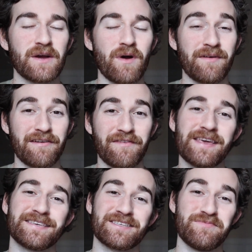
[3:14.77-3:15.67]
I want my
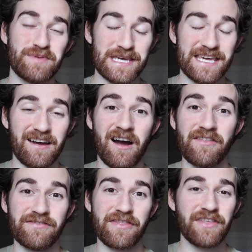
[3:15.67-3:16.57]
face to be
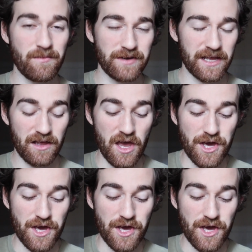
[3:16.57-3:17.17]
on the thumbnail.